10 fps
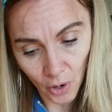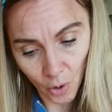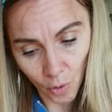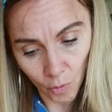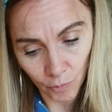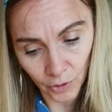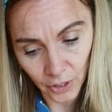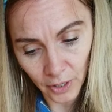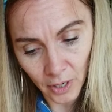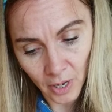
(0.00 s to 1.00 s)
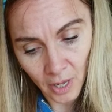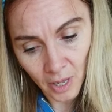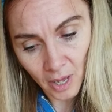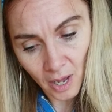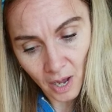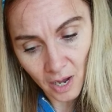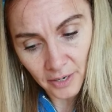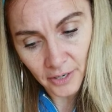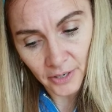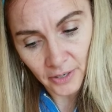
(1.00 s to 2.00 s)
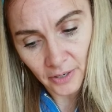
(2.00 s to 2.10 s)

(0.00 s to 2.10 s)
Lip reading: Over, under,